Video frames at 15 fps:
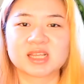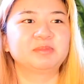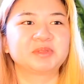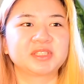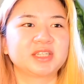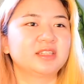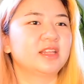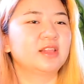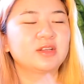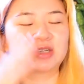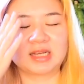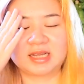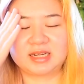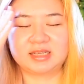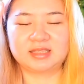I'm just gonna
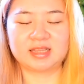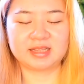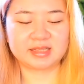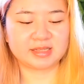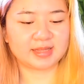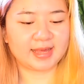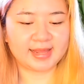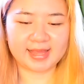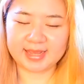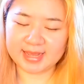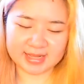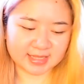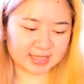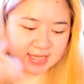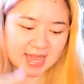look at it and like
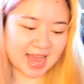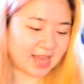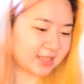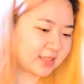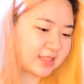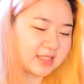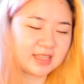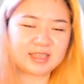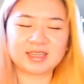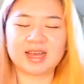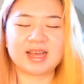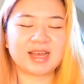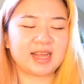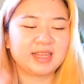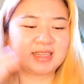attack it
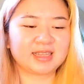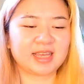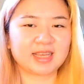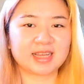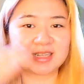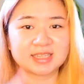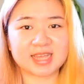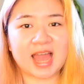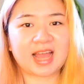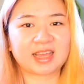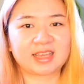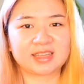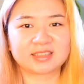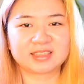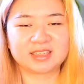and like attack
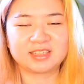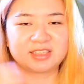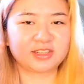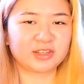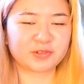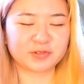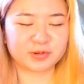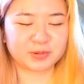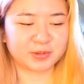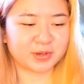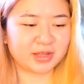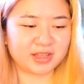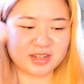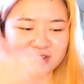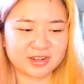it in
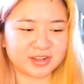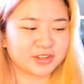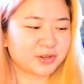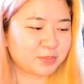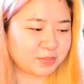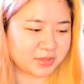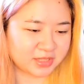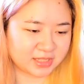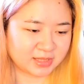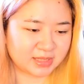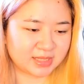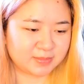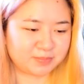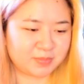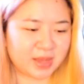another
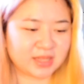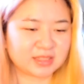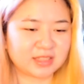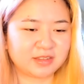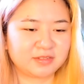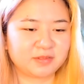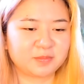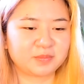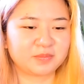perspective